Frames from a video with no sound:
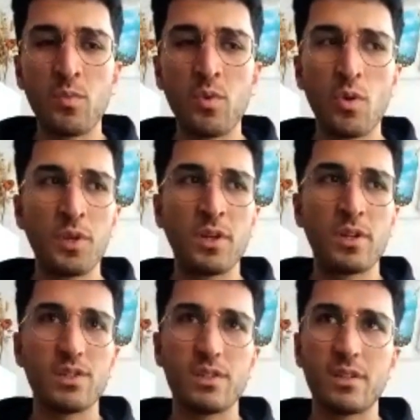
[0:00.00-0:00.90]
more,
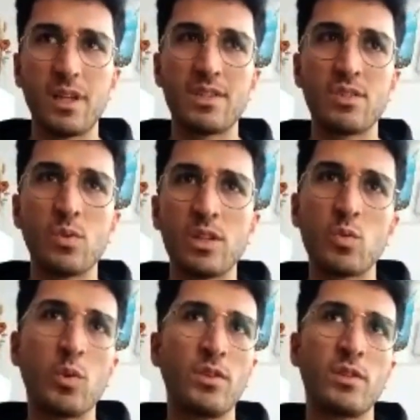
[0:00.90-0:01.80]
because as soon as
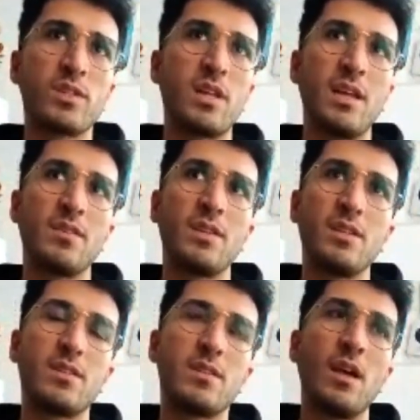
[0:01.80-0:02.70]
we understand
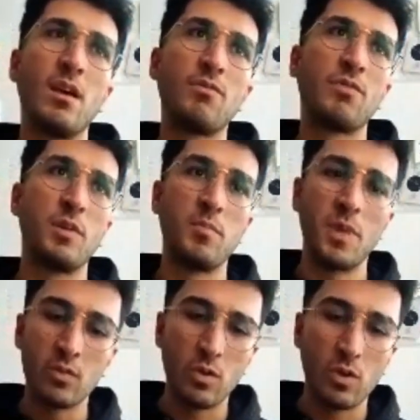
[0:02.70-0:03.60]
this
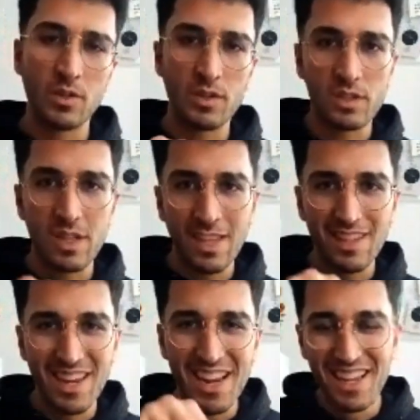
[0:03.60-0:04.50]
fundamental
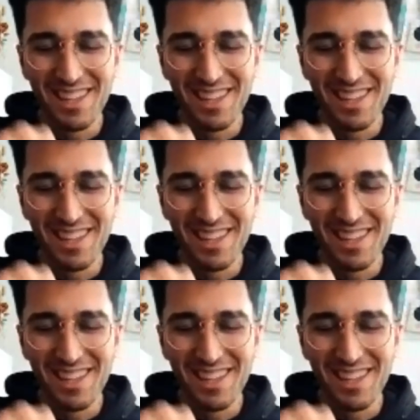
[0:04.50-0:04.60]
understanding,